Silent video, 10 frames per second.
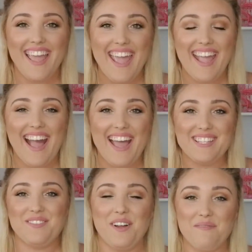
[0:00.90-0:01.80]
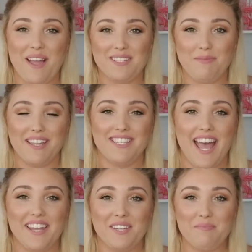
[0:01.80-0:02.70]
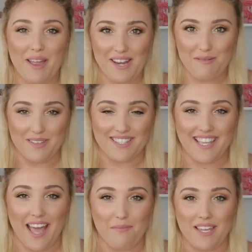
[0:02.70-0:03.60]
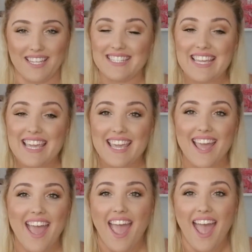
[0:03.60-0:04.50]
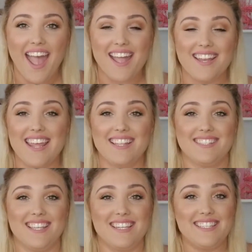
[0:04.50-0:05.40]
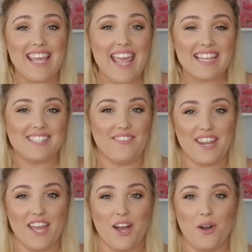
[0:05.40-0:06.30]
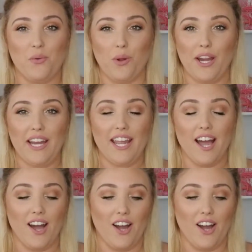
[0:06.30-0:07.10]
Hey guys, welcome back to my channel. My name is Gabby D, and in today's video we're